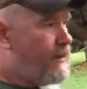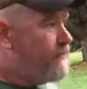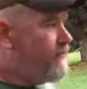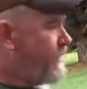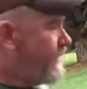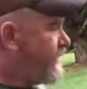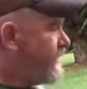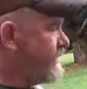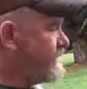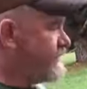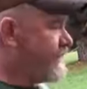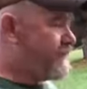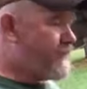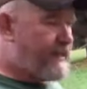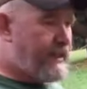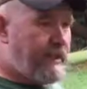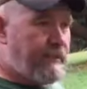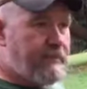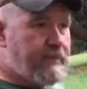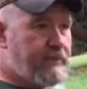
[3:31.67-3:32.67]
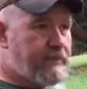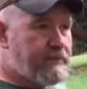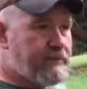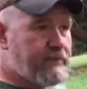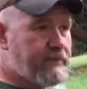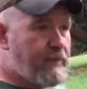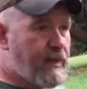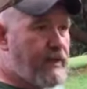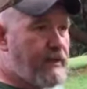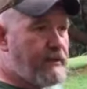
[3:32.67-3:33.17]
because I'm keeping them
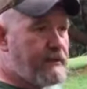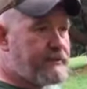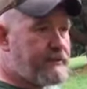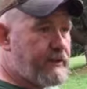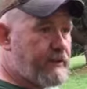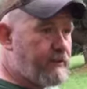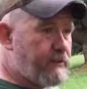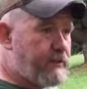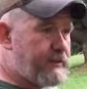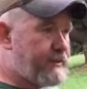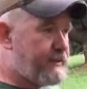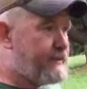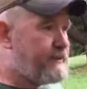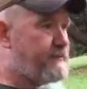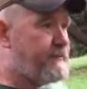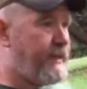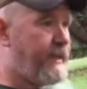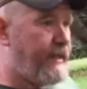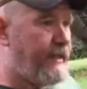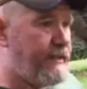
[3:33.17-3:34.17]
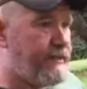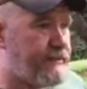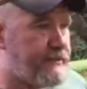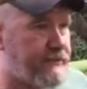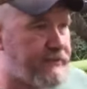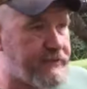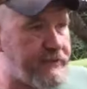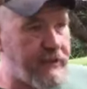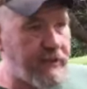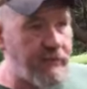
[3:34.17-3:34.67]
small. So what this means,
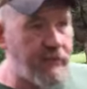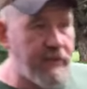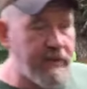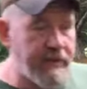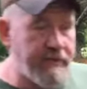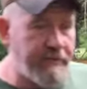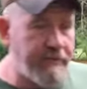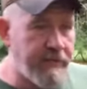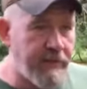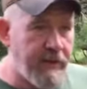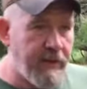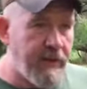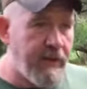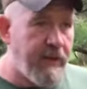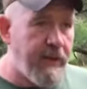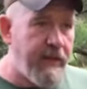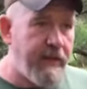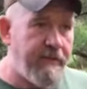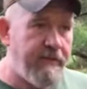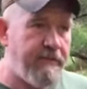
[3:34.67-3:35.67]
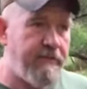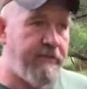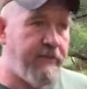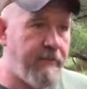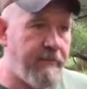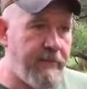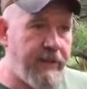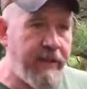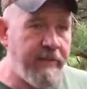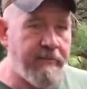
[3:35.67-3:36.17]
if
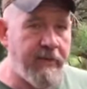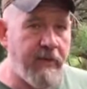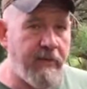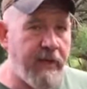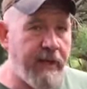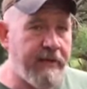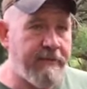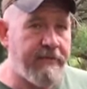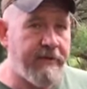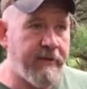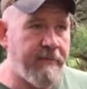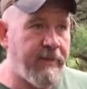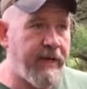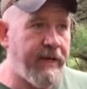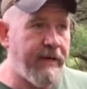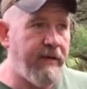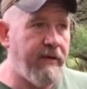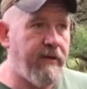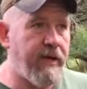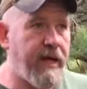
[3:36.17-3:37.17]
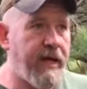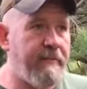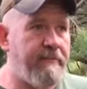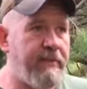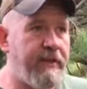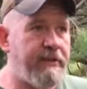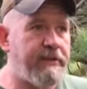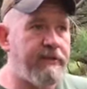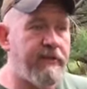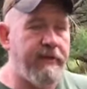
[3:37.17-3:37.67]
me and my wife come out here, I'd
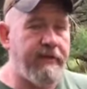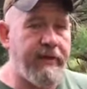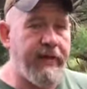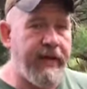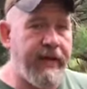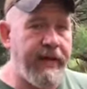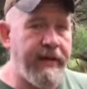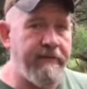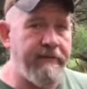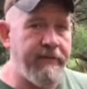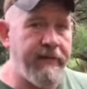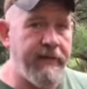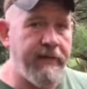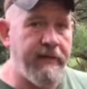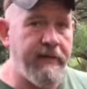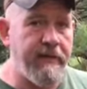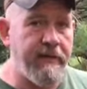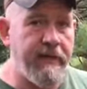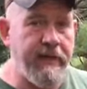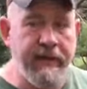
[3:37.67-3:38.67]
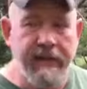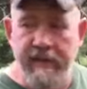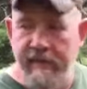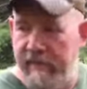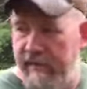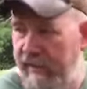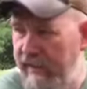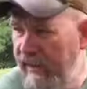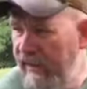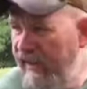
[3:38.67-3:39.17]
much rather have and
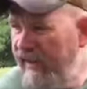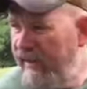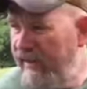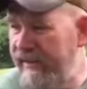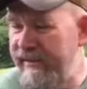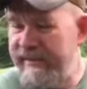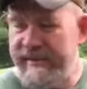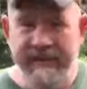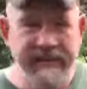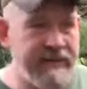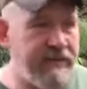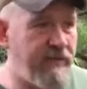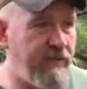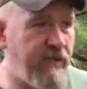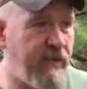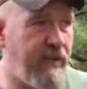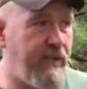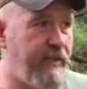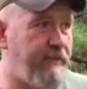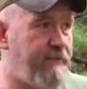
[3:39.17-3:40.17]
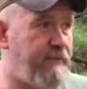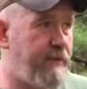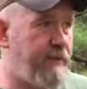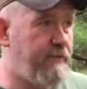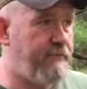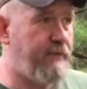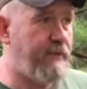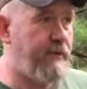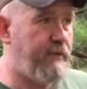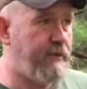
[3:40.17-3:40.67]
this isn't really a
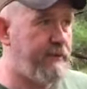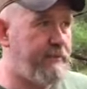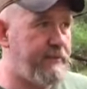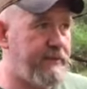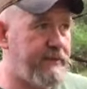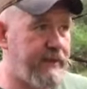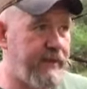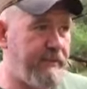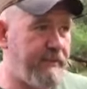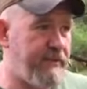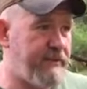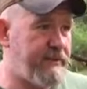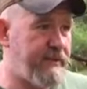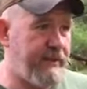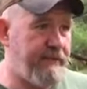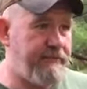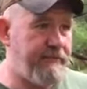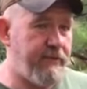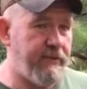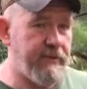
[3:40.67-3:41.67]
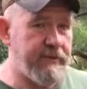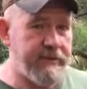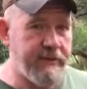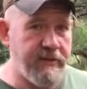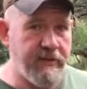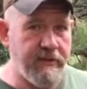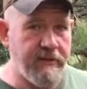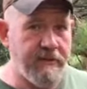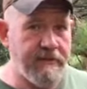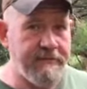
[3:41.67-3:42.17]
food forest per se, but say forest
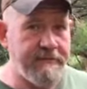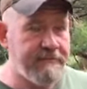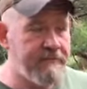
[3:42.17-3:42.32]
garden.